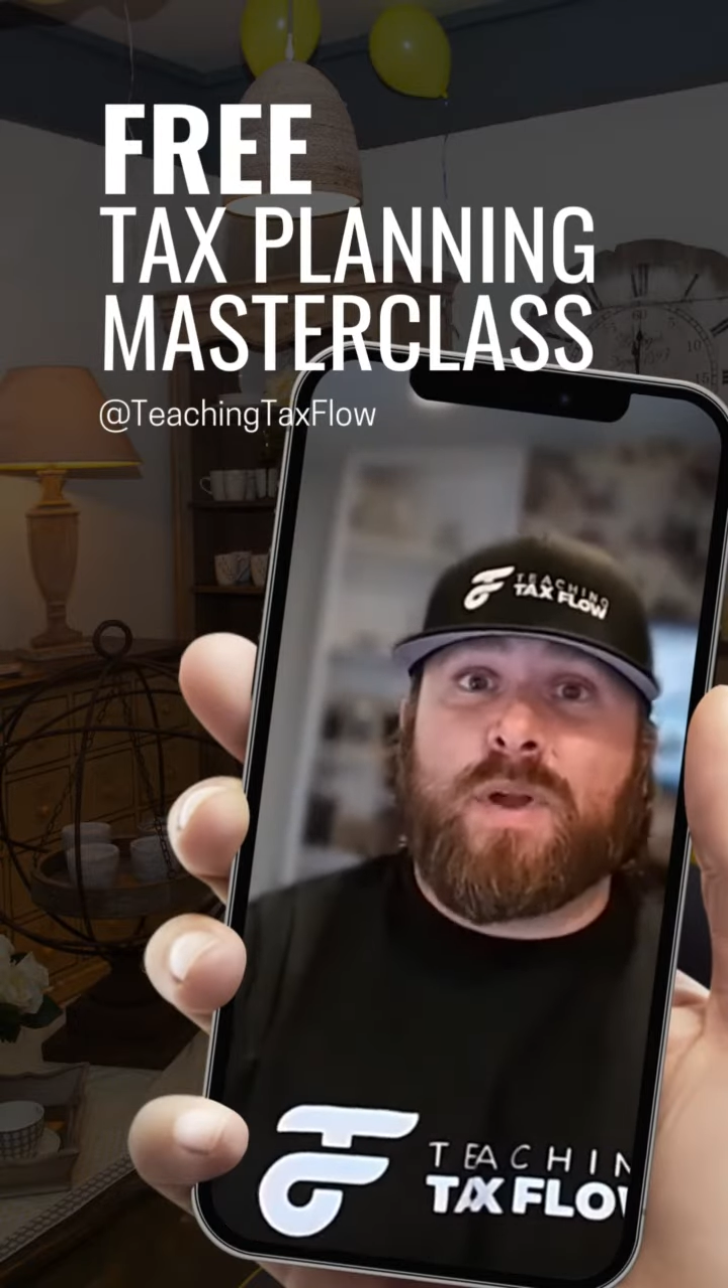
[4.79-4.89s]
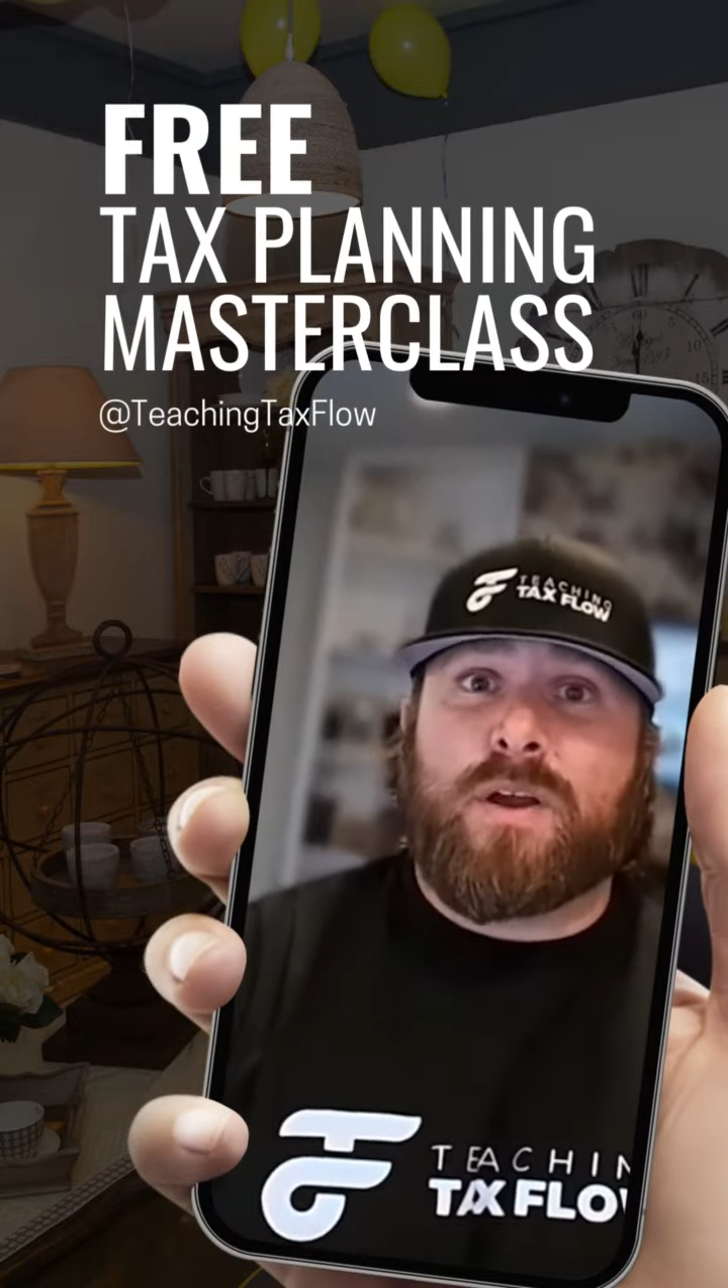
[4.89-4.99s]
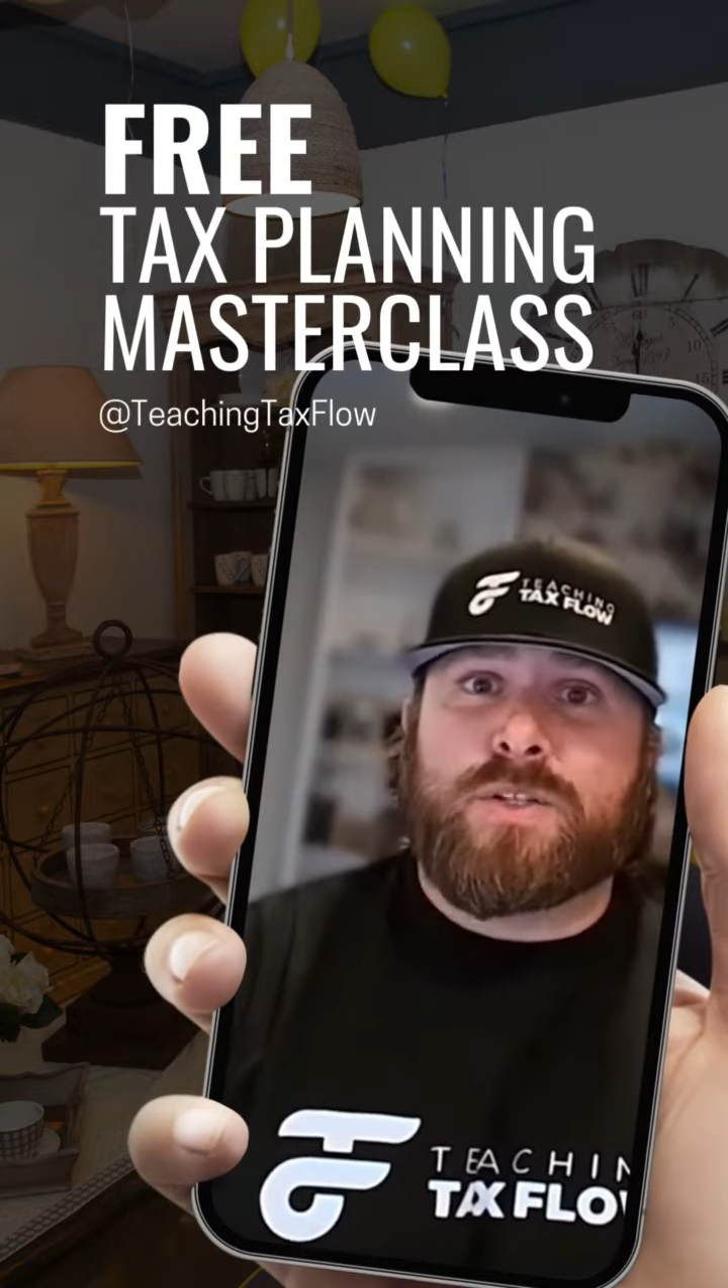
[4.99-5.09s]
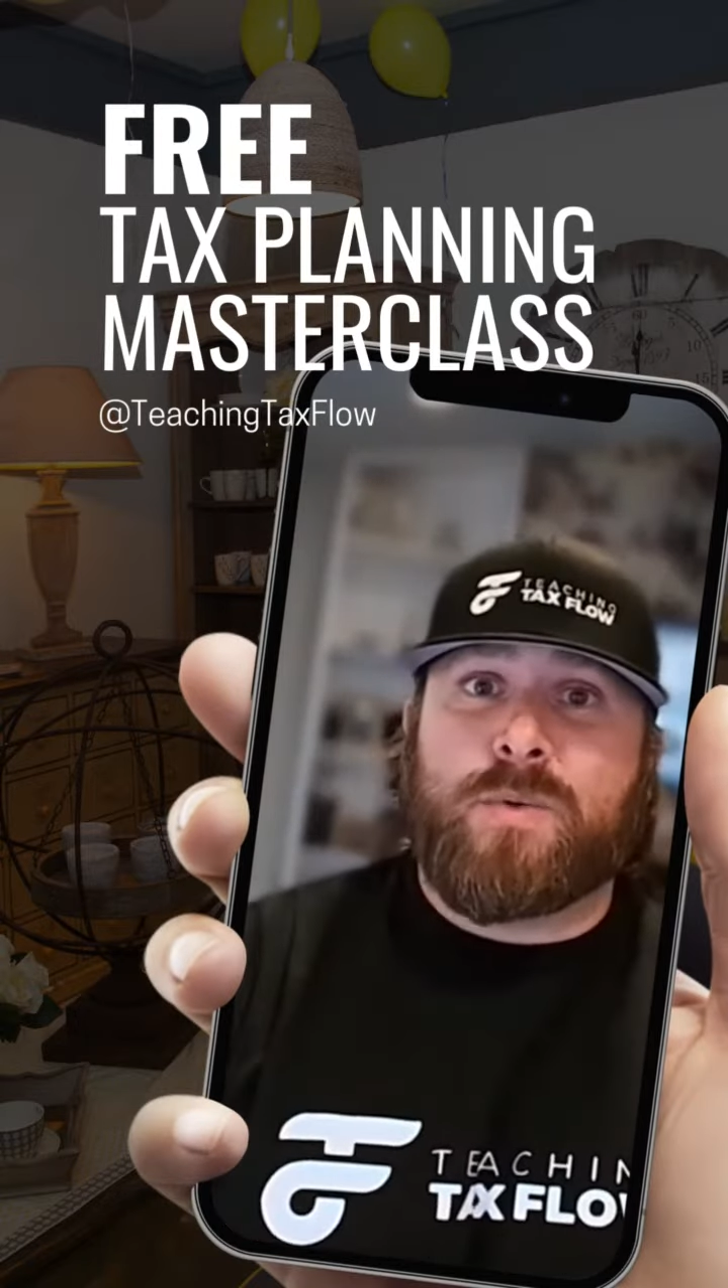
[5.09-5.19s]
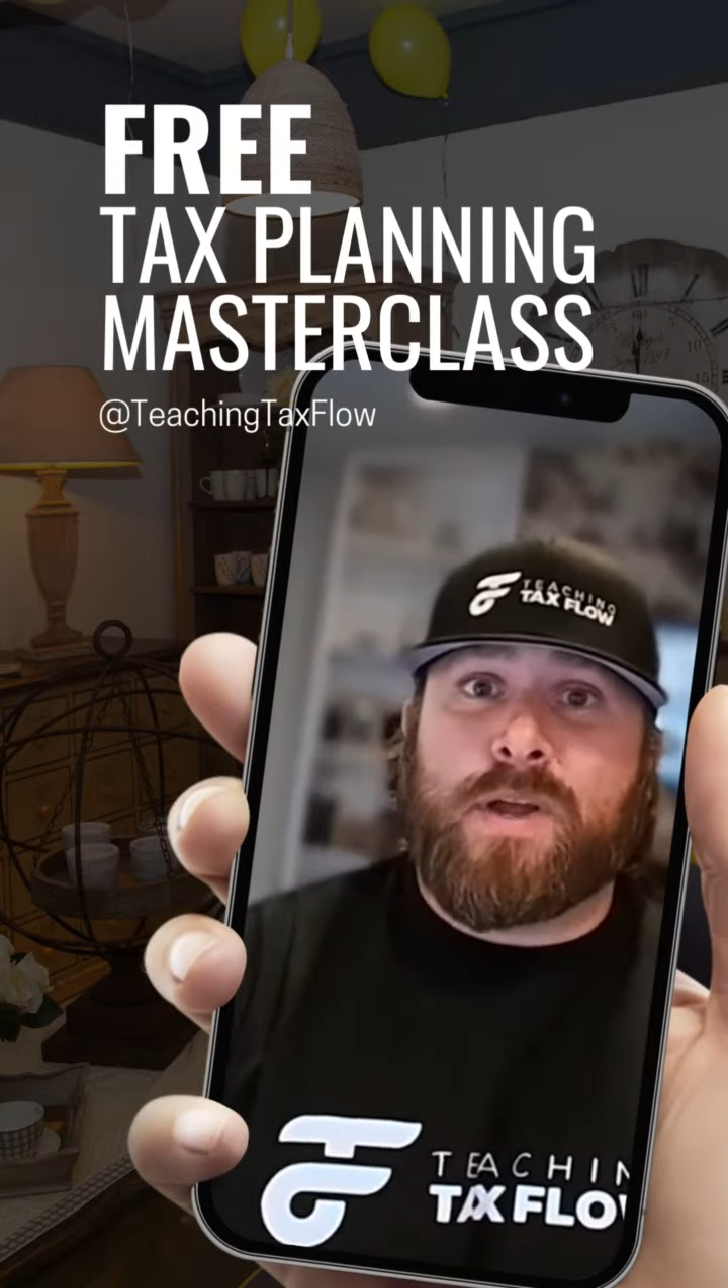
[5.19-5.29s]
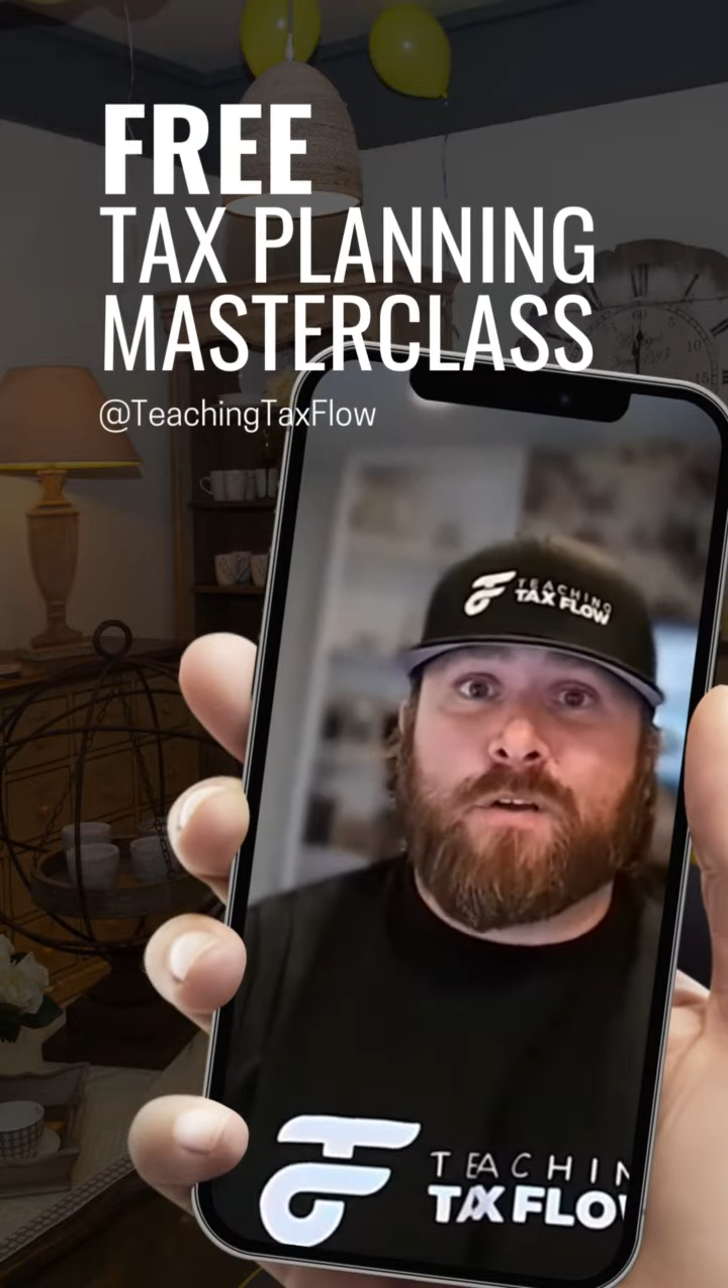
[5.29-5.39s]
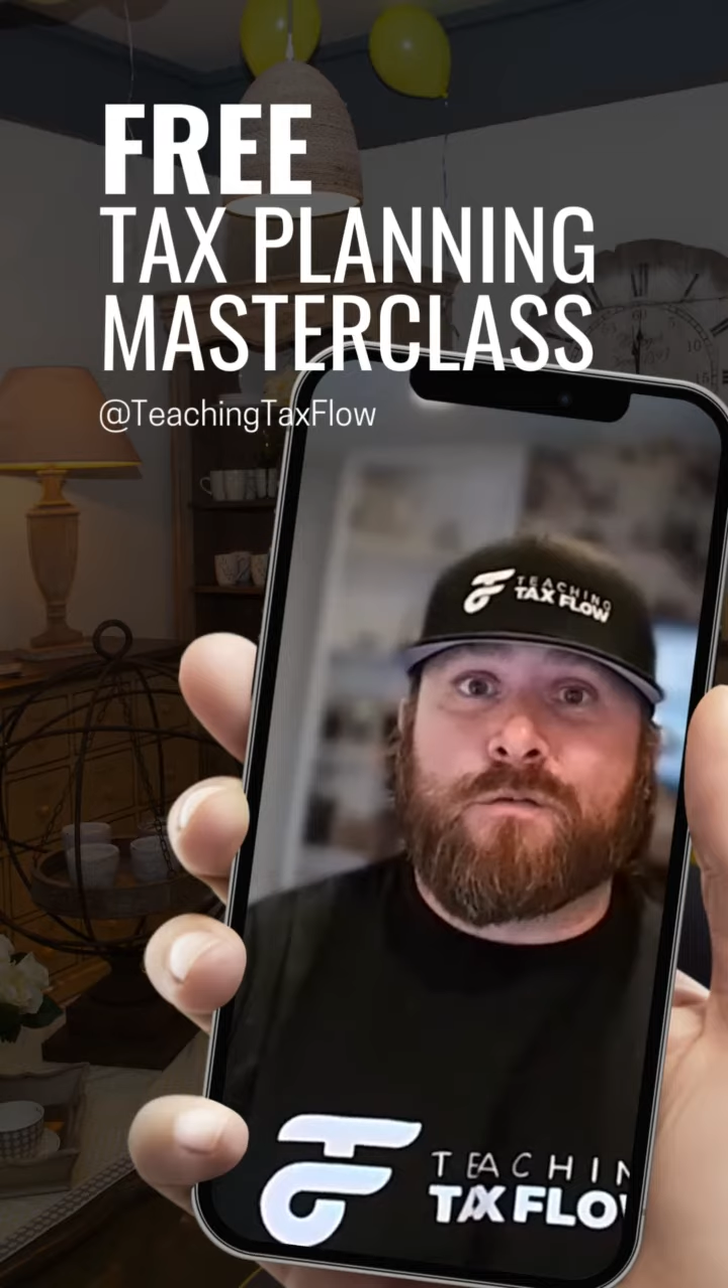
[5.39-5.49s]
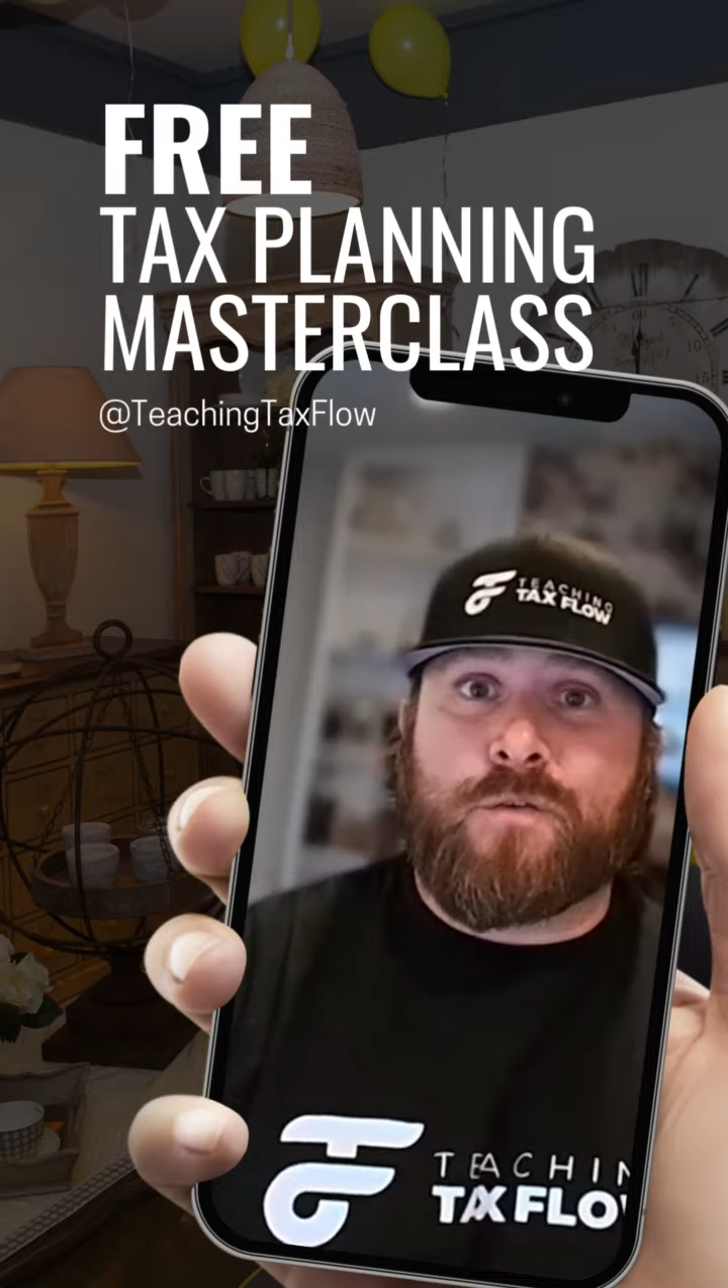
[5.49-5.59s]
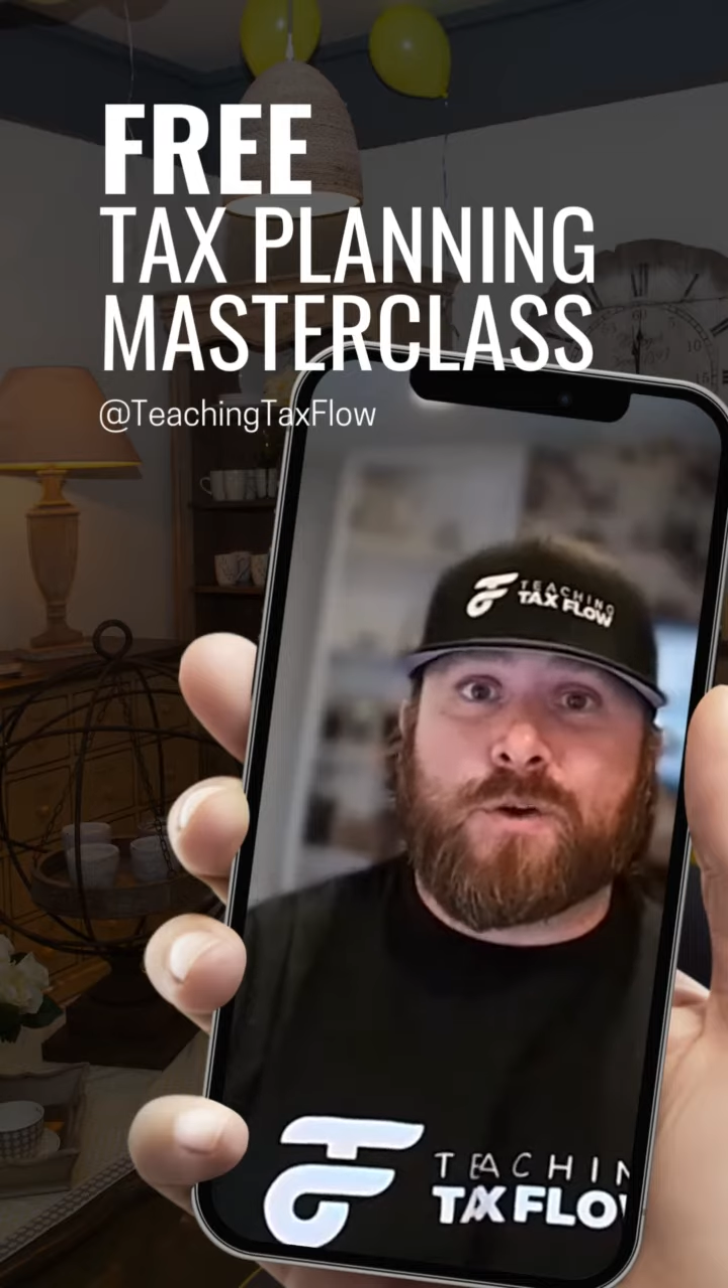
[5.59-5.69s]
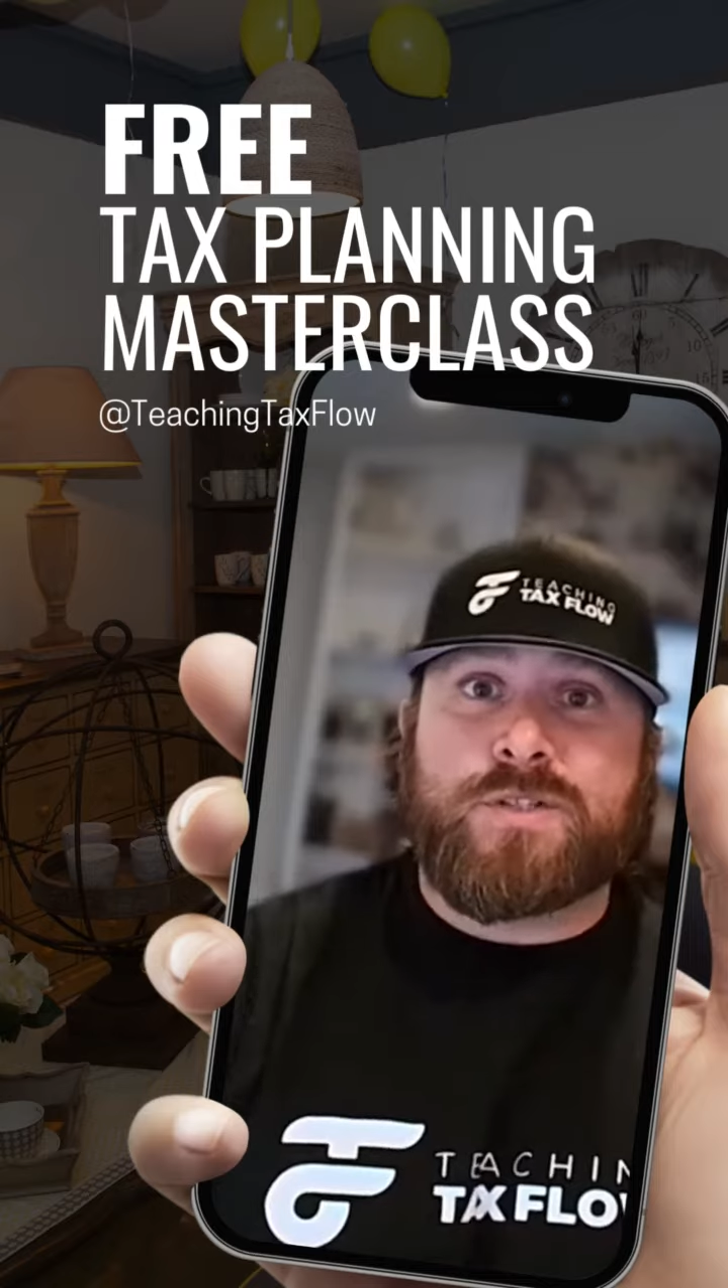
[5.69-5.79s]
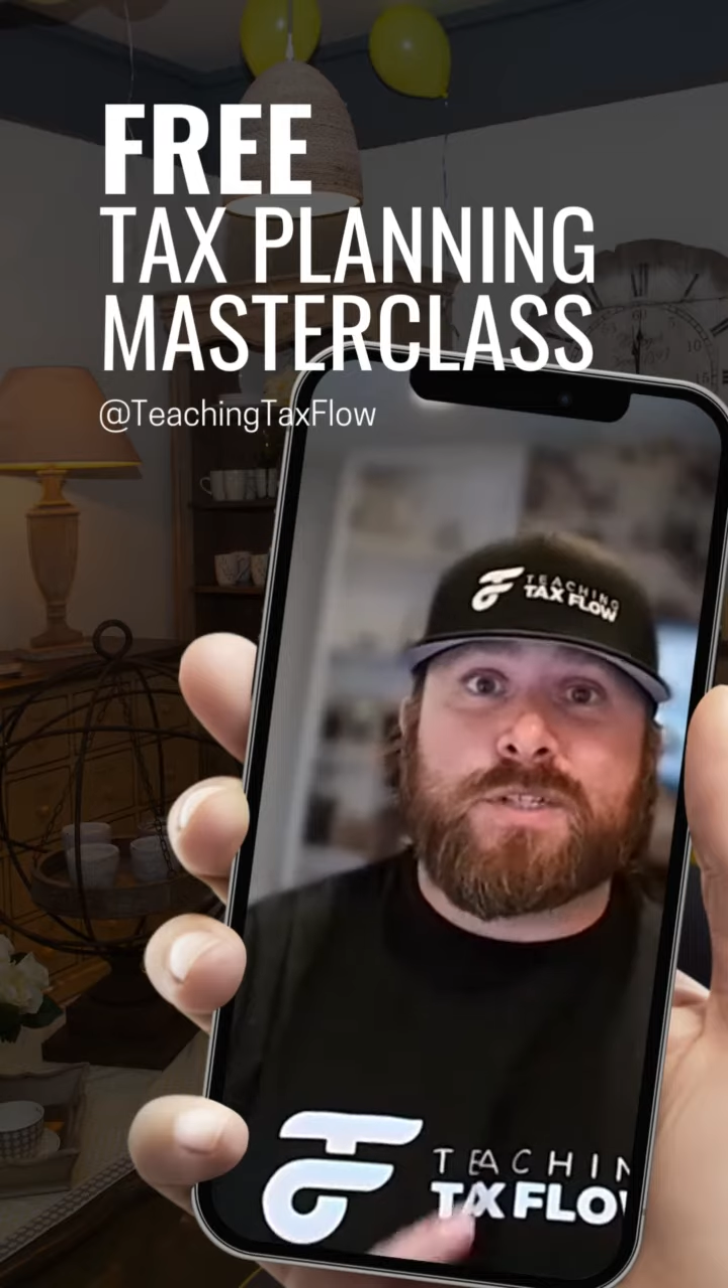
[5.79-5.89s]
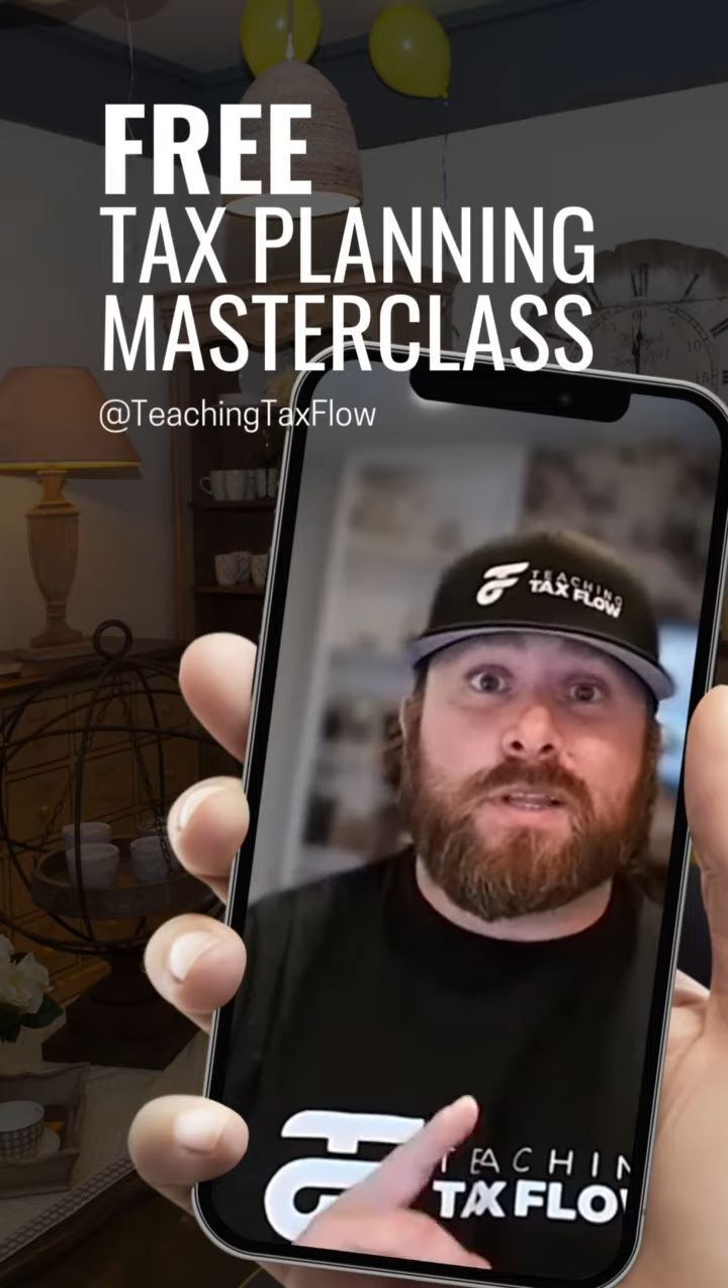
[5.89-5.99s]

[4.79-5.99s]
are doing our first